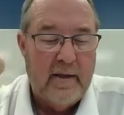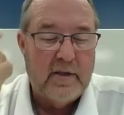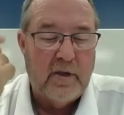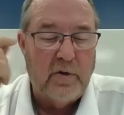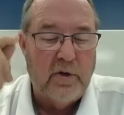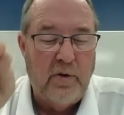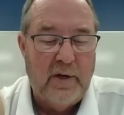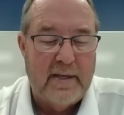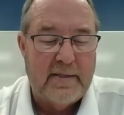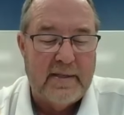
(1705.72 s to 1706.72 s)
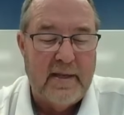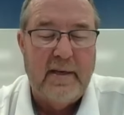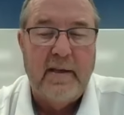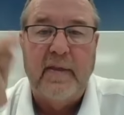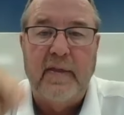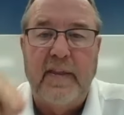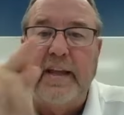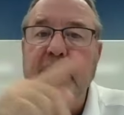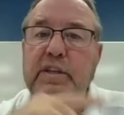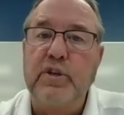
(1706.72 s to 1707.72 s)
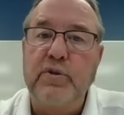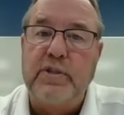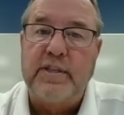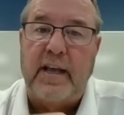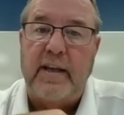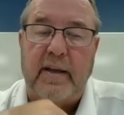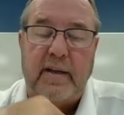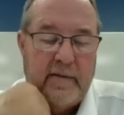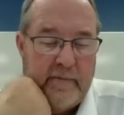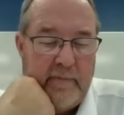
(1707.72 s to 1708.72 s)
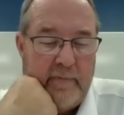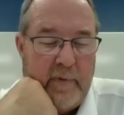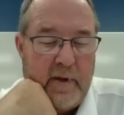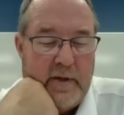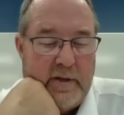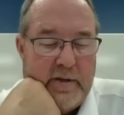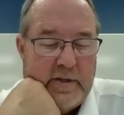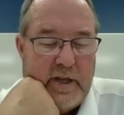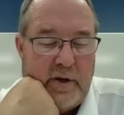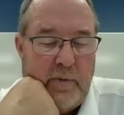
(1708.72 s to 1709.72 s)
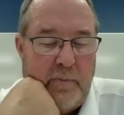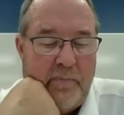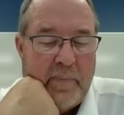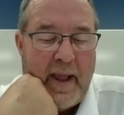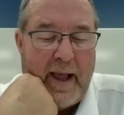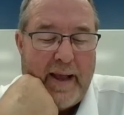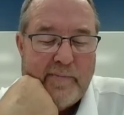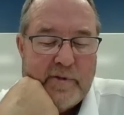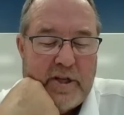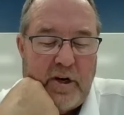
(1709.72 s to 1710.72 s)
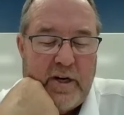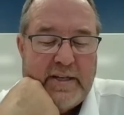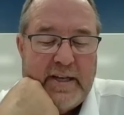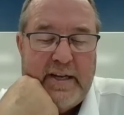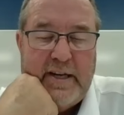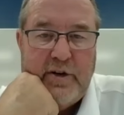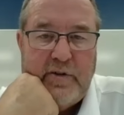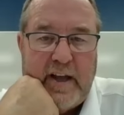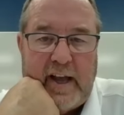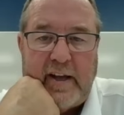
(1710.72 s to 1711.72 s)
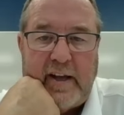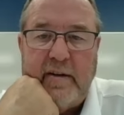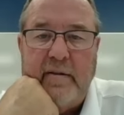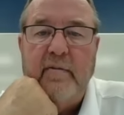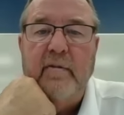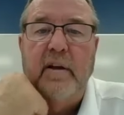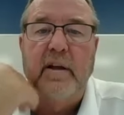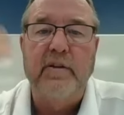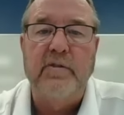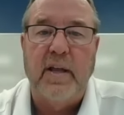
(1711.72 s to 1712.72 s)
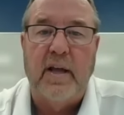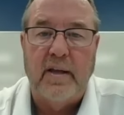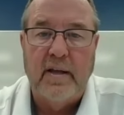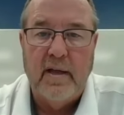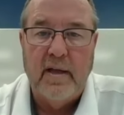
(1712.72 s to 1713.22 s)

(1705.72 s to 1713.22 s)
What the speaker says: So you listen, then you say it. So, I'm sorry to hear that. And you say,